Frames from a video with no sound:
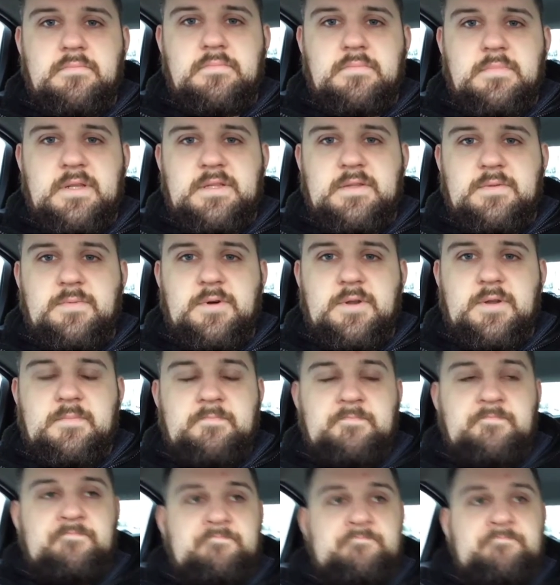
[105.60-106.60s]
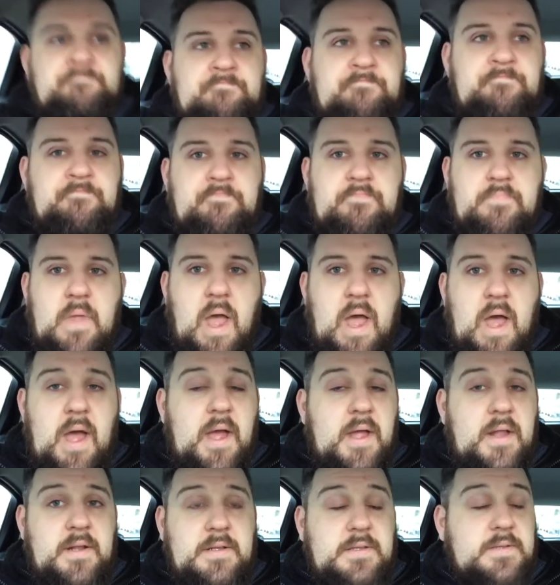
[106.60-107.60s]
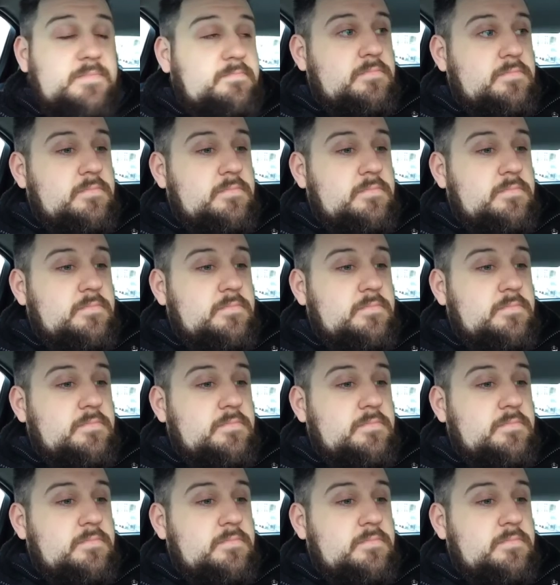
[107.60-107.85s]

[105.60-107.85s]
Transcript: That's the water. And